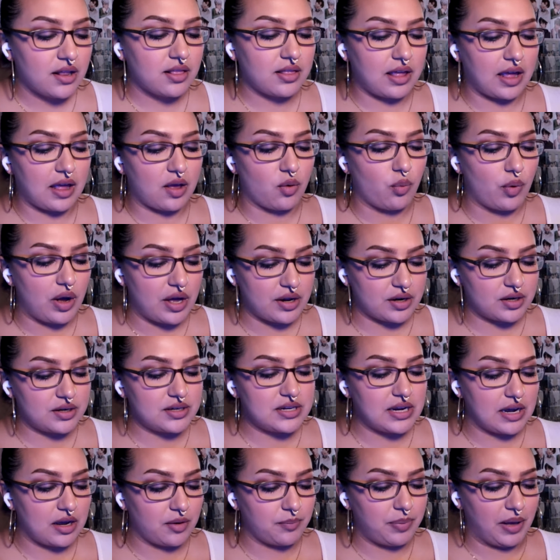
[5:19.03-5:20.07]
Like watered
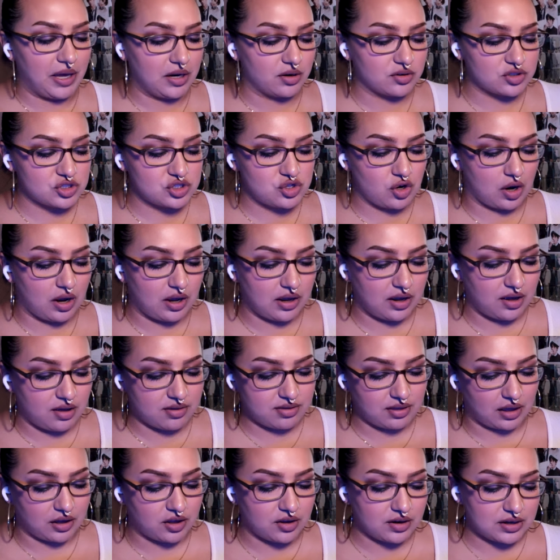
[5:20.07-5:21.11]
down petals draw
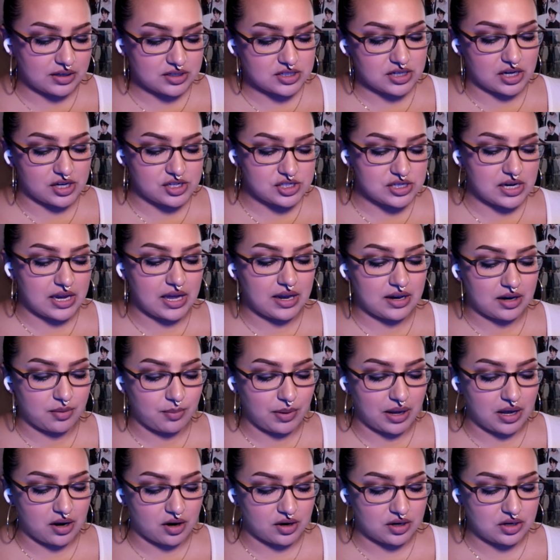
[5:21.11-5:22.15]
us, I couldn't touch it, and in
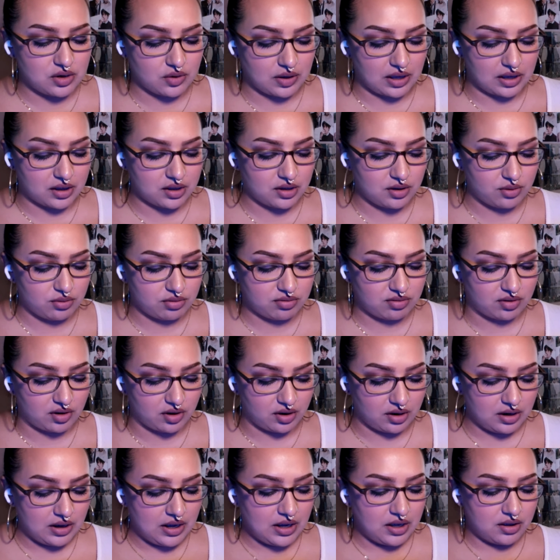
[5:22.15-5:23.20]
my heart you get
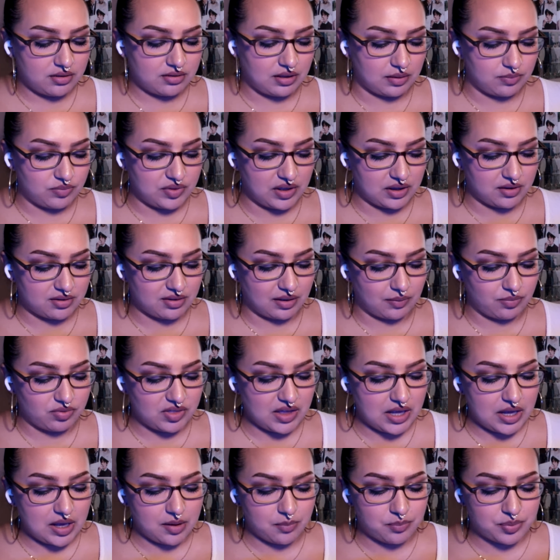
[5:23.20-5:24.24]
closer. Same thing, same
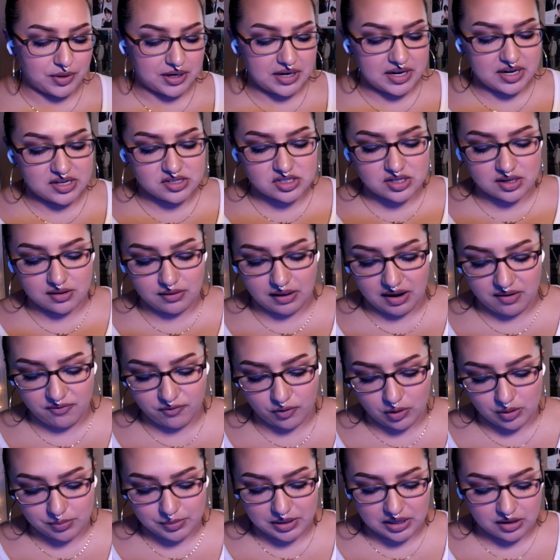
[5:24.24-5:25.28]
thing. Bridge, light
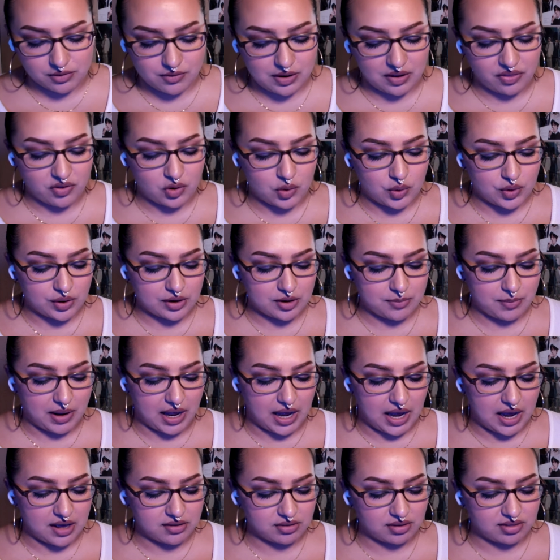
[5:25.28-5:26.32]
forming around the corner,
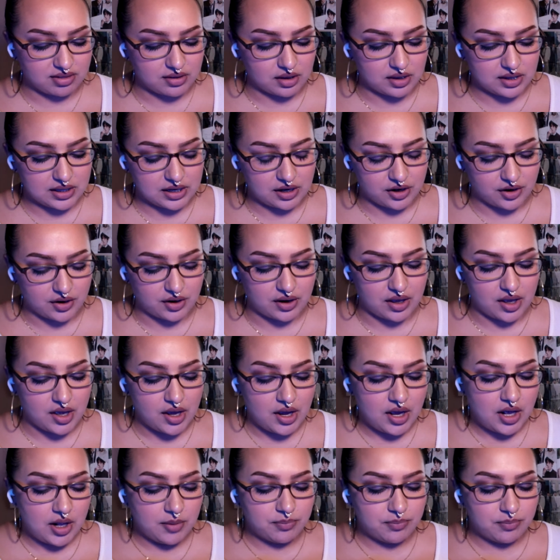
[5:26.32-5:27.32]
my eyes, I suddenly heard it